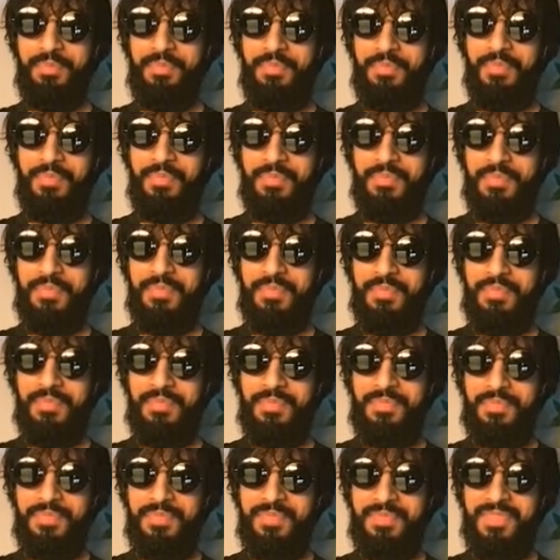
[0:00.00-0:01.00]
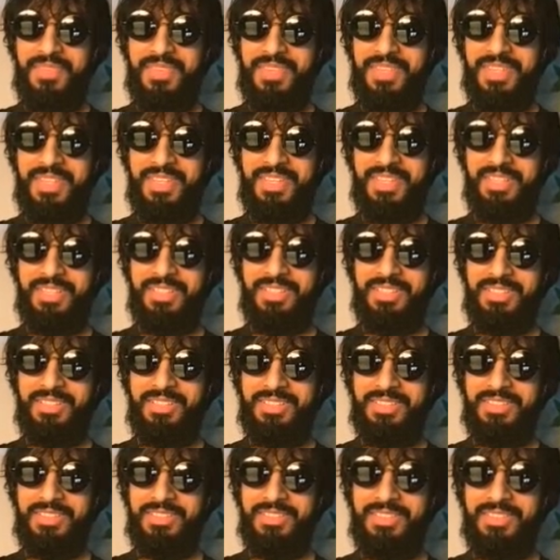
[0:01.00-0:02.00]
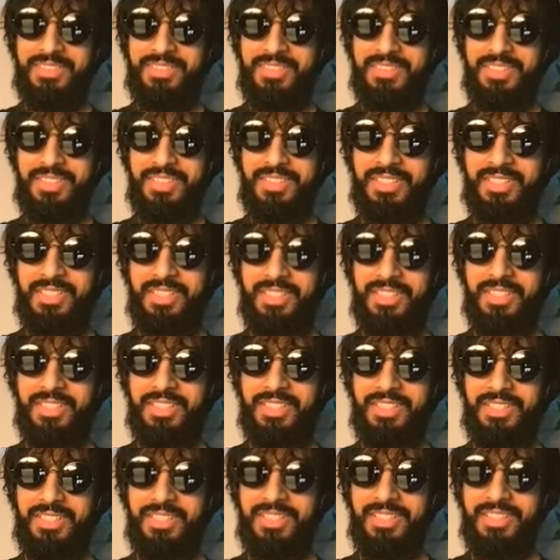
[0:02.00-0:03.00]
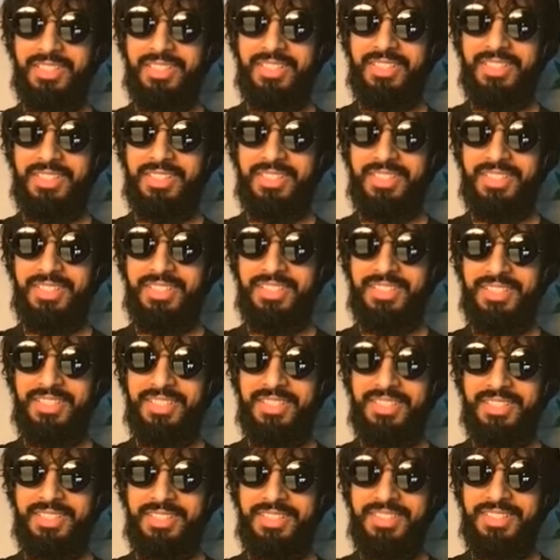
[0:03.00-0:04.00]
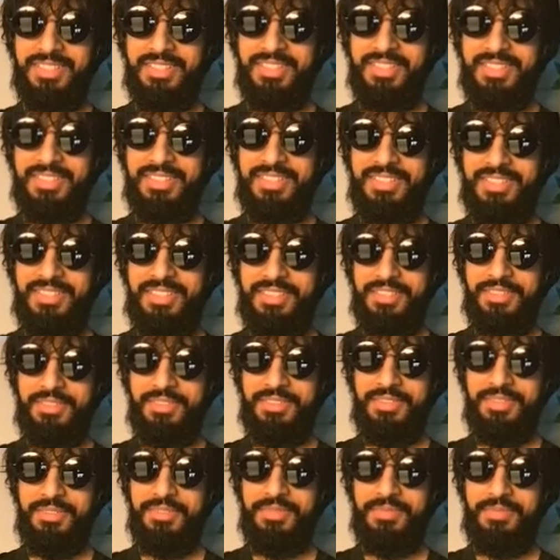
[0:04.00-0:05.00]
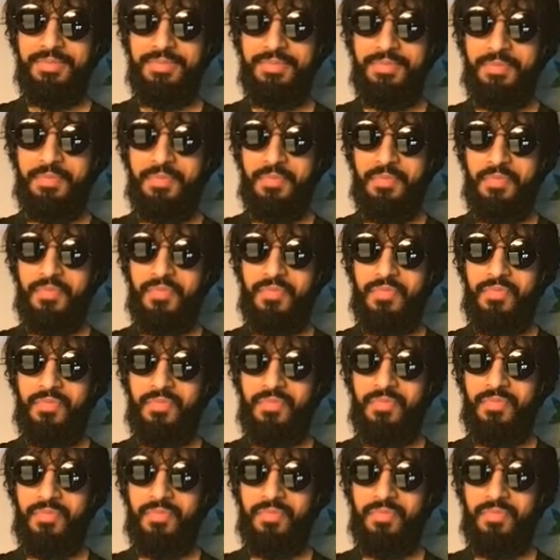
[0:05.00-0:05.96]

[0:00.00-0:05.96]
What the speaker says: The person shown says nothing.